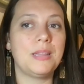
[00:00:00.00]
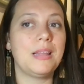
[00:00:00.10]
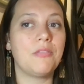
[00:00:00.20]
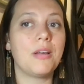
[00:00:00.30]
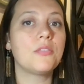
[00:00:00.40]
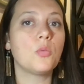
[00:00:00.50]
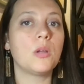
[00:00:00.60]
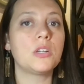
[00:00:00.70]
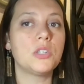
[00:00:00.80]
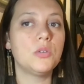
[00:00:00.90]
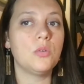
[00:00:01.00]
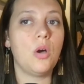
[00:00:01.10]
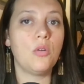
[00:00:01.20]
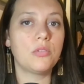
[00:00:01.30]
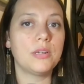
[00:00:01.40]
and they've left one or two
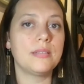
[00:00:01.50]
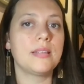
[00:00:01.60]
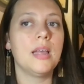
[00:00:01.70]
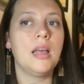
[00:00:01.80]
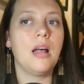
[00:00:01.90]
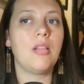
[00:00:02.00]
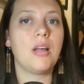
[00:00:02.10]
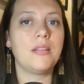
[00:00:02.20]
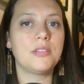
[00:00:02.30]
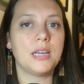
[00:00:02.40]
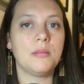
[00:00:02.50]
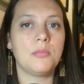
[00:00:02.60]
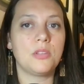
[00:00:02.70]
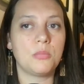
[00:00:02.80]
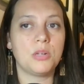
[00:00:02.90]
ovaries, a lot of
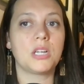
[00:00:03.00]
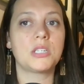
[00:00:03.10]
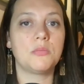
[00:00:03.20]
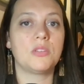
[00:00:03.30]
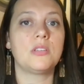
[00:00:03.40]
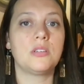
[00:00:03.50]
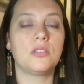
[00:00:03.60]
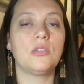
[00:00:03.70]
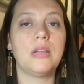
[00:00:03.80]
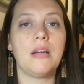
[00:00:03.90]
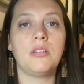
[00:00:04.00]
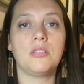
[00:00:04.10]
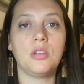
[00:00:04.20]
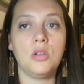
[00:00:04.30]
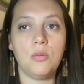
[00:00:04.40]
times their production will still slow down. And
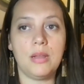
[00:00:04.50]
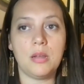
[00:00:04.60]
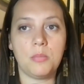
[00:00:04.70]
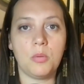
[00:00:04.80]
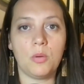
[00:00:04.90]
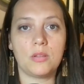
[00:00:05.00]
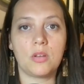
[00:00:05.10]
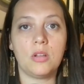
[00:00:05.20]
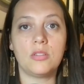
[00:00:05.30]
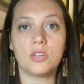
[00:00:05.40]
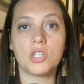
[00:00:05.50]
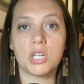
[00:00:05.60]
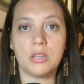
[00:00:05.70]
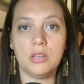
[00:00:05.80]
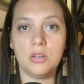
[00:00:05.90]
so you end up in what's called
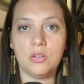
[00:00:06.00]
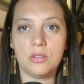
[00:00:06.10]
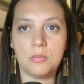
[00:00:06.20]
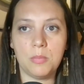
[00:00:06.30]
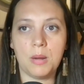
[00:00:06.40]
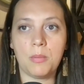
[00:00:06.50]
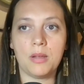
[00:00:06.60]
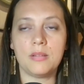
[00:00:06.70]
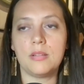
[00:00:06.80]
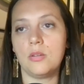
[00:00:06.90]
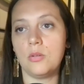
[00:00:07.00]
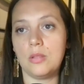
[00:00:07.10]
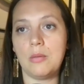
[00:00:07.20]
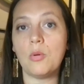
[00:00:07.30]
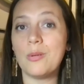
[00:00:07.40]
surgically induced menopause. So
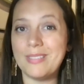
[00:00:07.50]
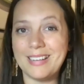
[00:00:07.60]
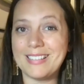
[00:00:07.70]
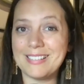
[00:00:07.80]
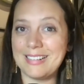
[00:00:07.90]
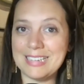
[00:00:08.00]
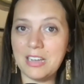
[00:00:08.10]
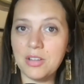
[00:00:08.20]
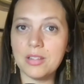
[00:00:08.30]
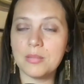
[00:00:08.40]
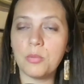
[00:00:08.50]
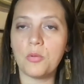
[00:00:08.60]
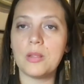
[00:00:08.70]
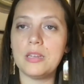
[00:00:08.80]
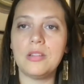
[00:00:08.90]
they won't necessarily tell you this
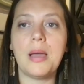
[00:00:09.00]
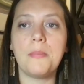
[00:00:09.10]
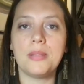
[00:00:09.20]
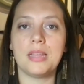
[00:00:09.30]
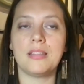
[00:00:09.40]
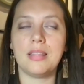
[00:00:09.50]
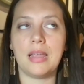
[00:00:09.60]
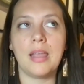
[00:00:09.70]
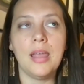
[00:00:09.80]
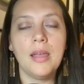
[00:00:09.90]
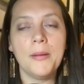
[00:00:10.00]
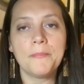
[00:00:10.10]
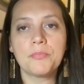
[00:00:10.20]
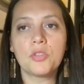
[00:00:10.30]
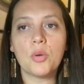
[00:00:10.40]
before they do that, but that's a thing.
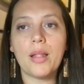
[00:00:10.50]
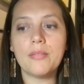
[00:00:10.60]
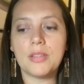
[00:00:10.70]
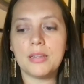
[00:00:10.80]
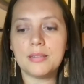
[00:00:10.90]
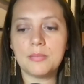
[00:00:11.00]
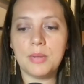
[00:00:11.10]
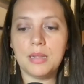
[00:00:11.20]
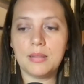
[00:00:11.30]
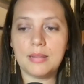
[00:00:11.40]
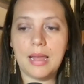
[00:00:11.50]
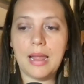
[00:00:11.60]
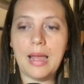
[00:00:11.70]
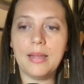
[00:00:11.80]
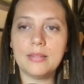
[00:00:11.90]
So all of this means
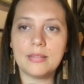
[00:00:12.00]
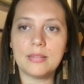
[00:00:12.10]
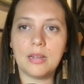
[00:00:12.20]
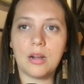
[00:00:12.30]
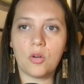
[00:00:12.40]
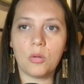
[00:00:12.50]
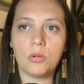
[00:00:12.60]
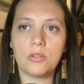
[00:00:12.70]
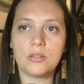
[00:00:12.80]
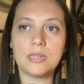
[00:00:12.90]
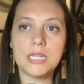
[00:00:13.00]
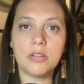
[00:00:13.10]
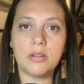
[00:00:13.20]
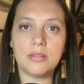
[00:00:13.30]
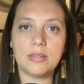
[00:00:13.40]
that as our hormones start
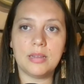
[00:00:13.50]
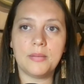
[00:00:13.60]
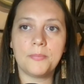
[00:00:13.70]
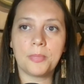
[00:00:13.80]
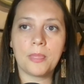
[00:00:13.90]
decreasing,